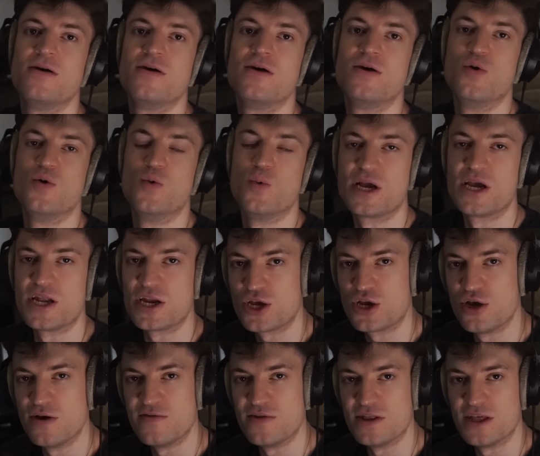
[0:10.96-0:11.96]
We're going to
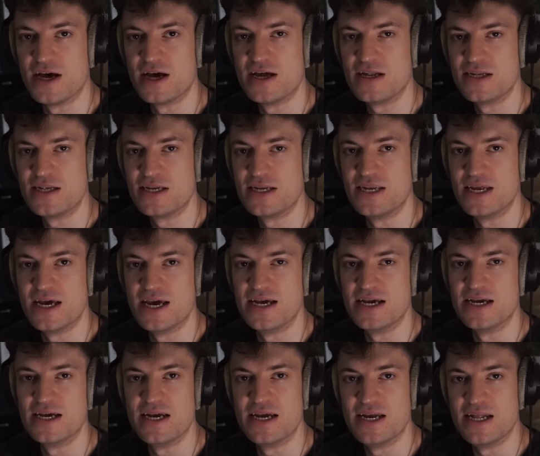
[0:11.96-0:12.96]
cover that
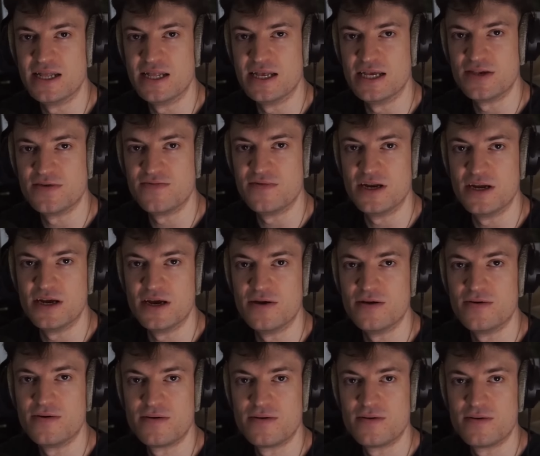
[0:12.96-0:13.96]
today in this video.
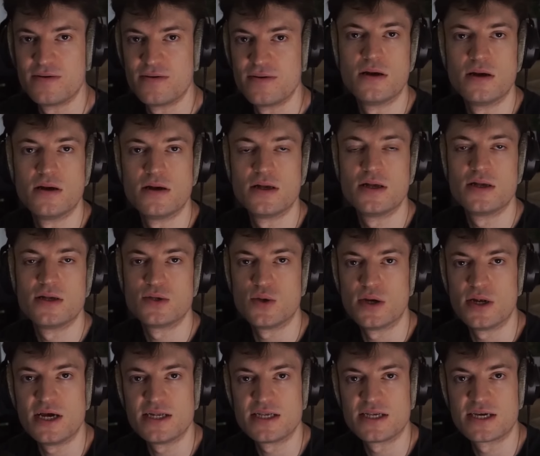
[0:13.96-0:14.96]
So I
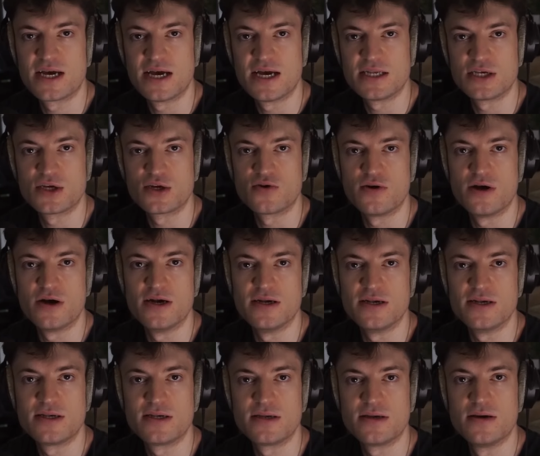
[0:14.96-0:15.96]
like to
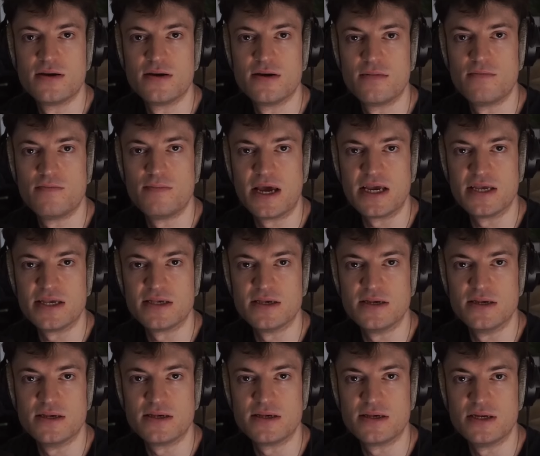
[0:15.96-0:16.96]
categorize
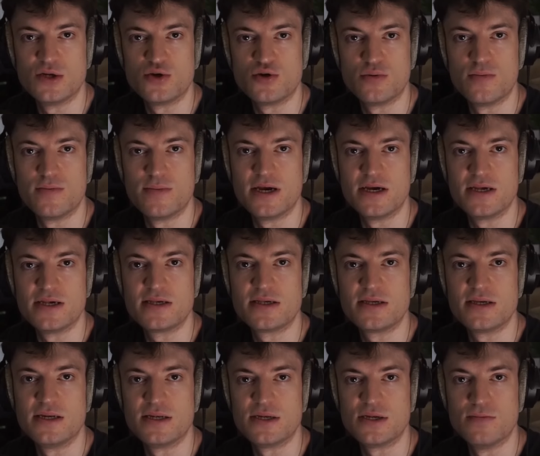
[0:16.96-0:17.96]
basses in drum and bass
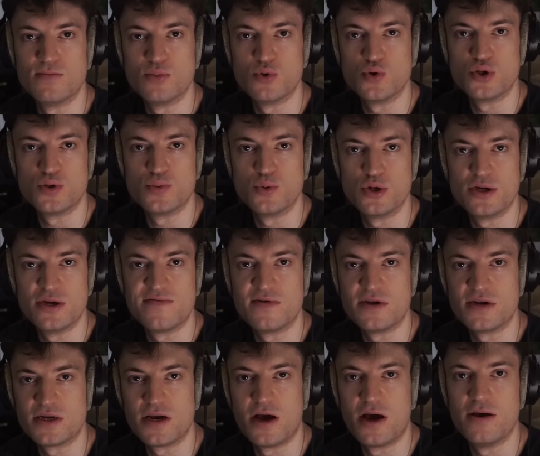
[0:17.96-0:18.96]
into multiple
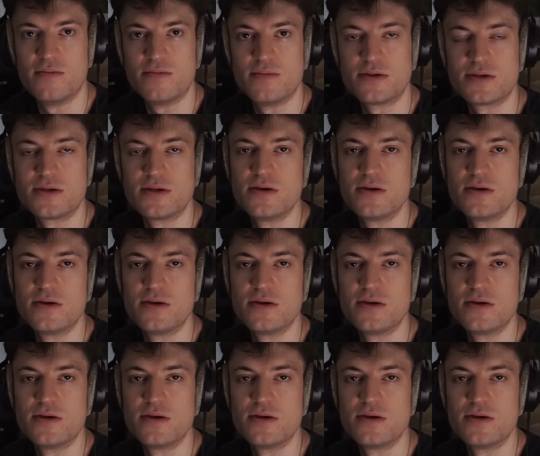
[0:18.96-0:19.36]
different types.